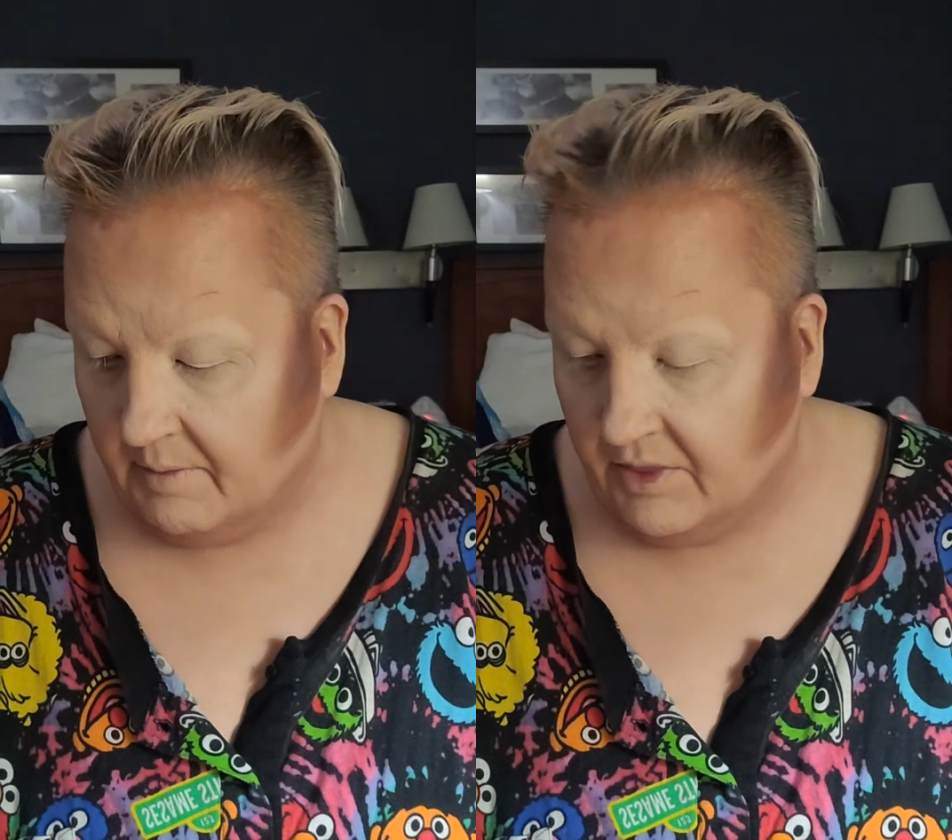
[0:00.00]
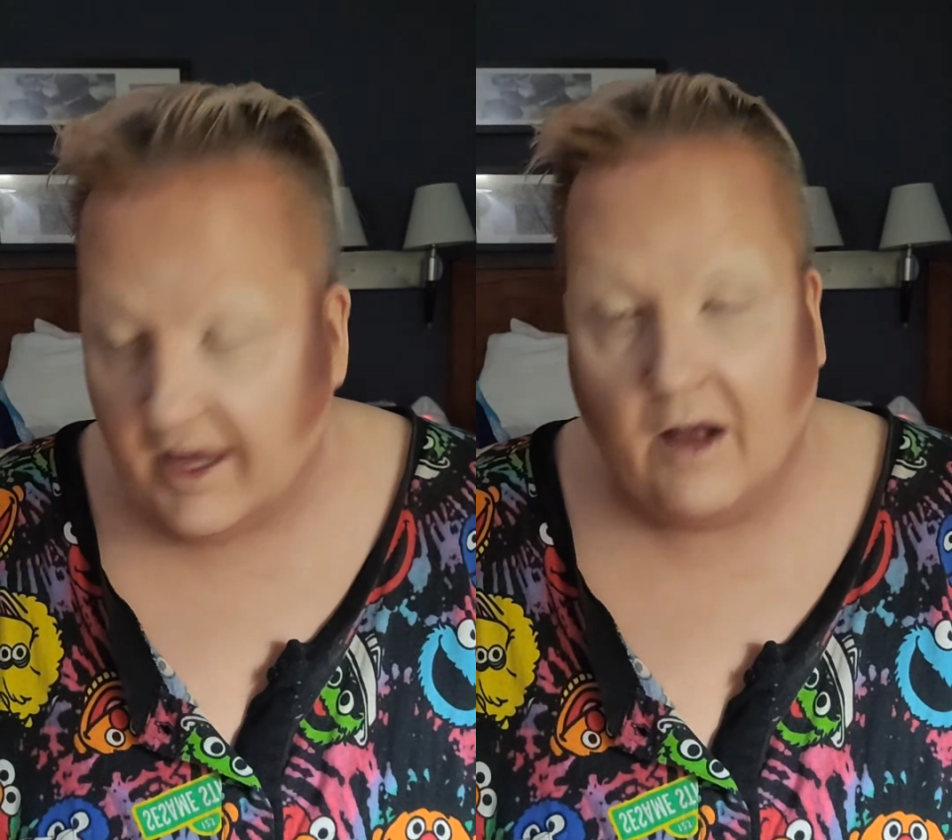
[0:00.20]

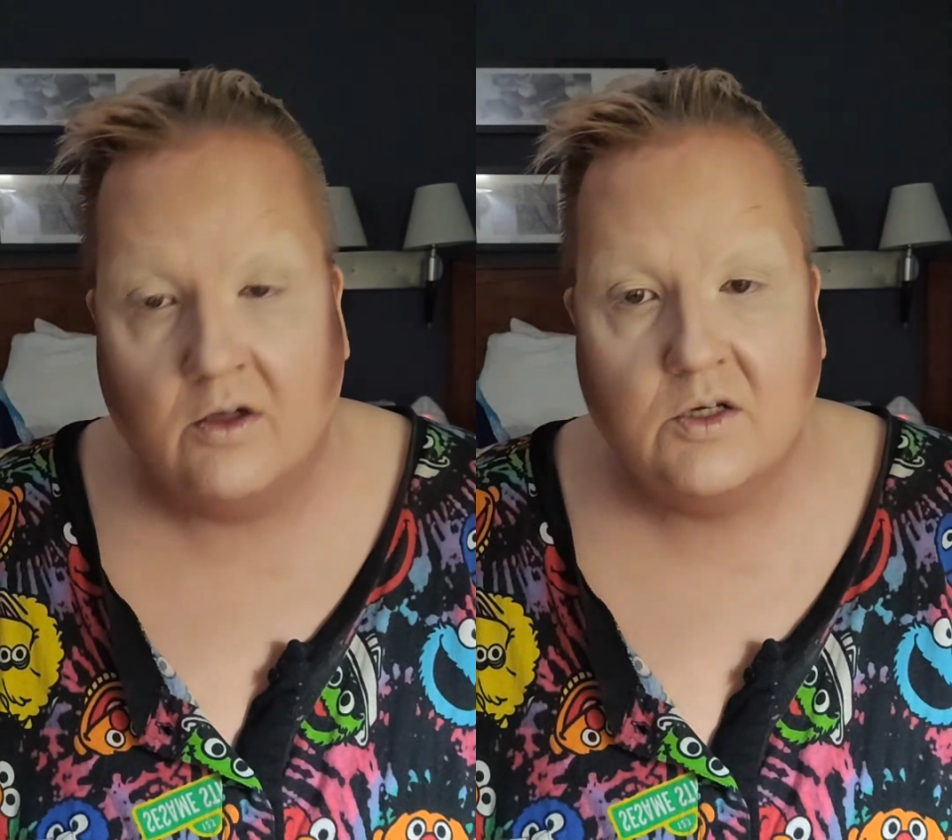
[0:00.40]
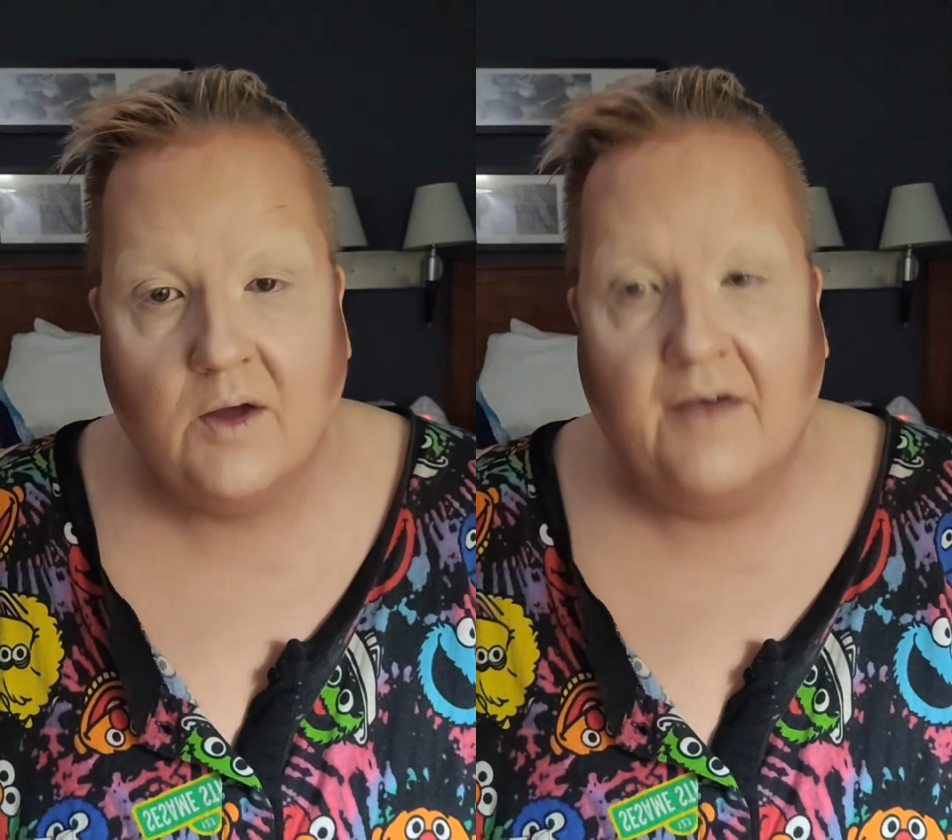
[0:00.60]
They
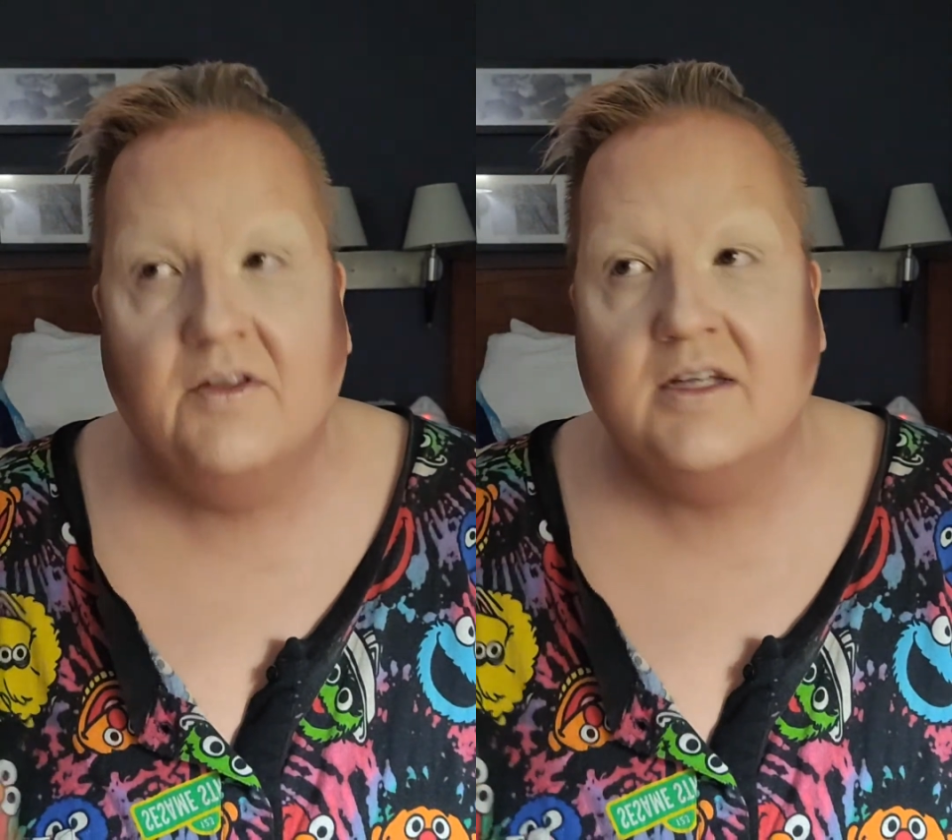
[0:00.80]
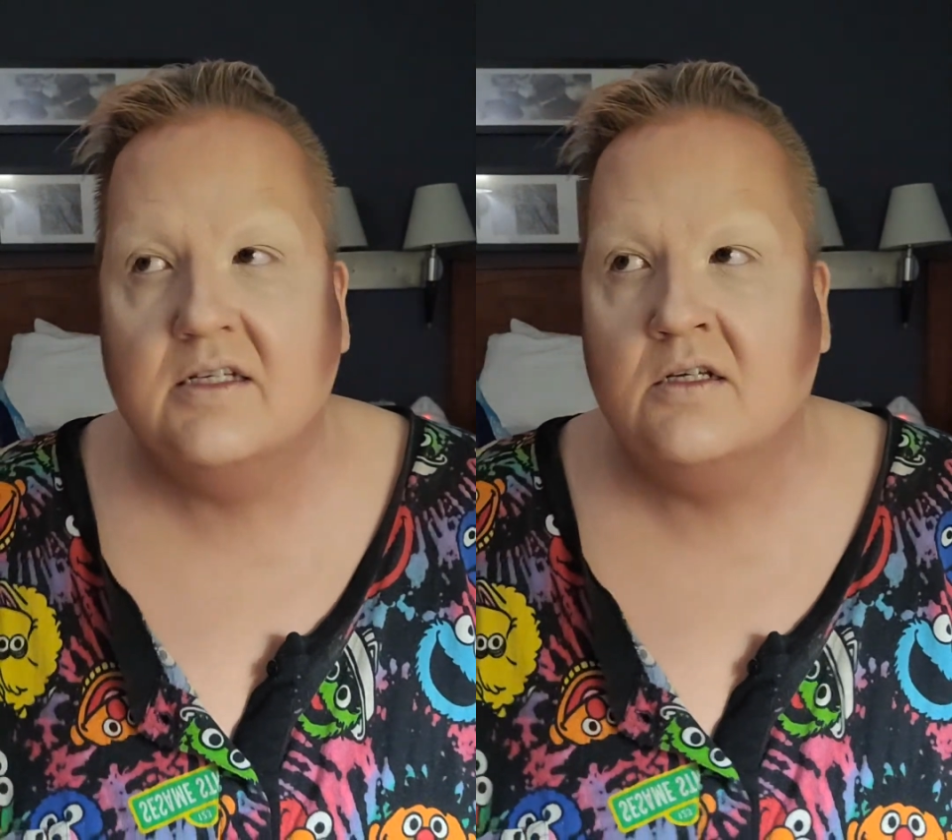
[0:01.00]
also have
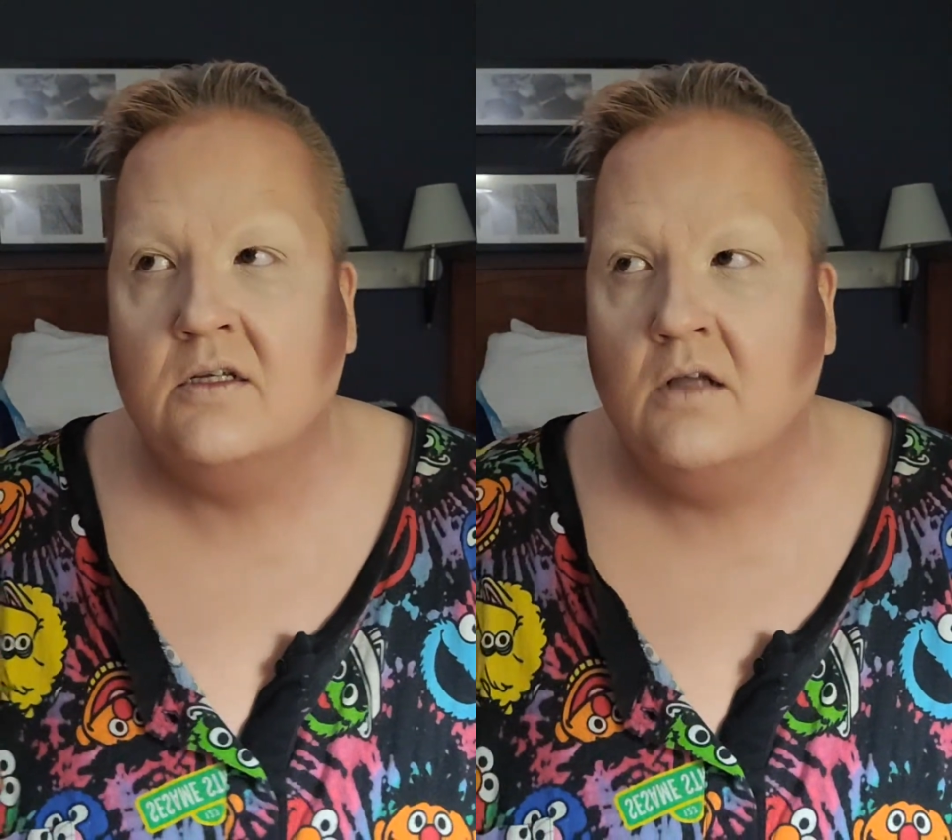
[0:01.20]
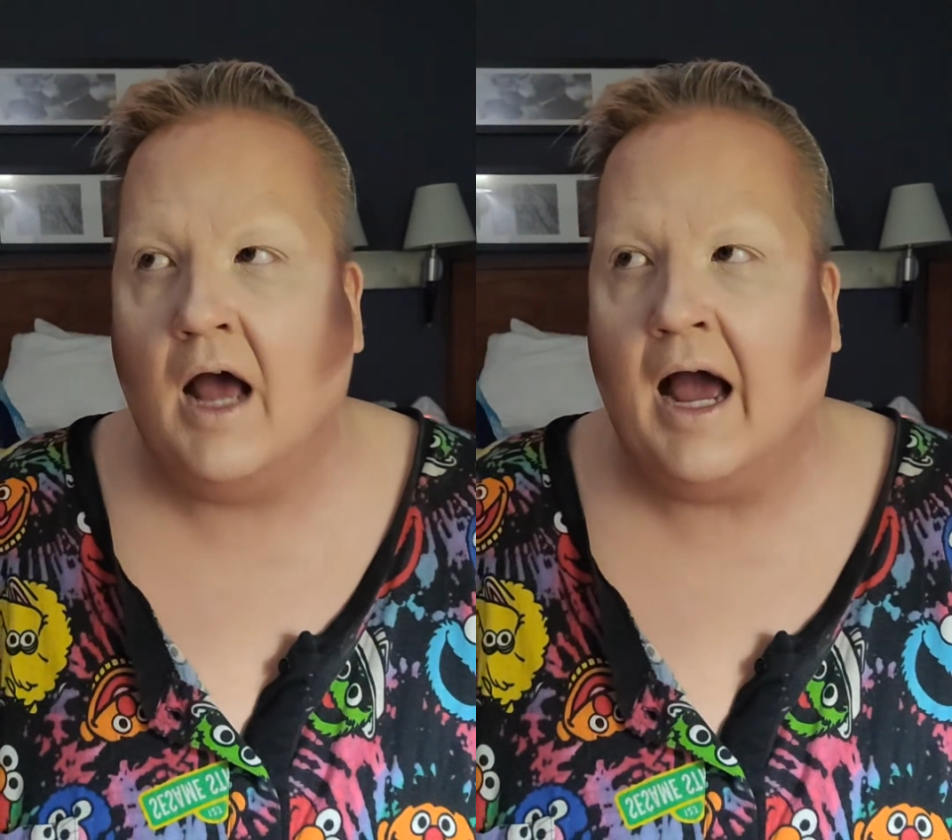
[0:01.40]
this
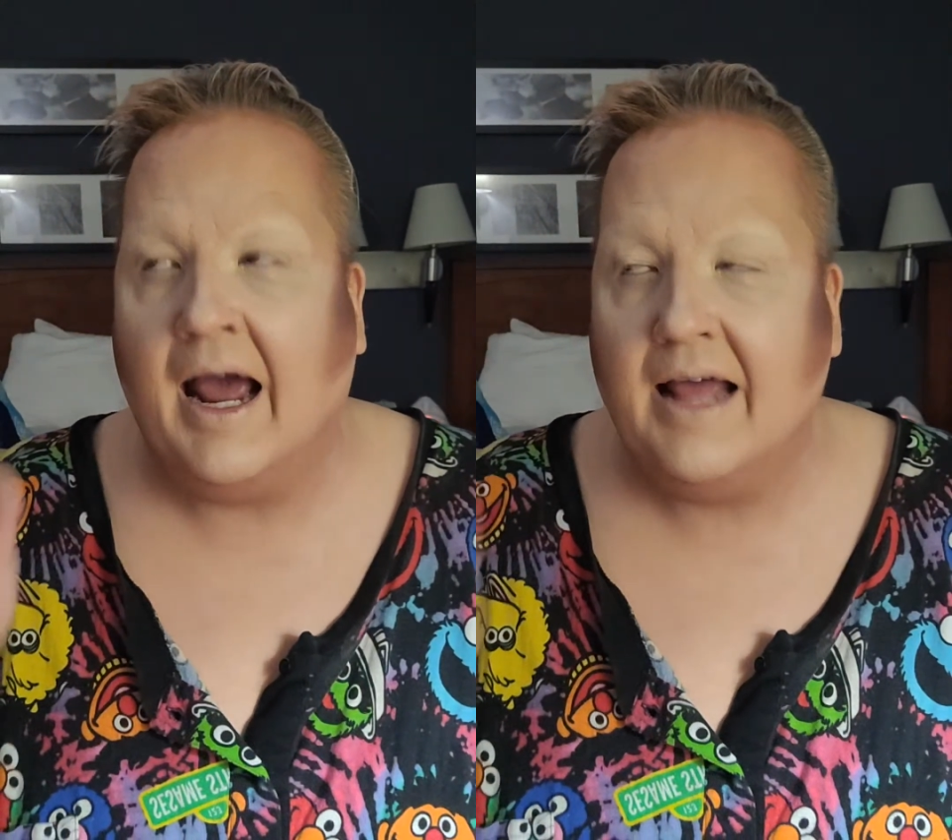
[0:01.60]
I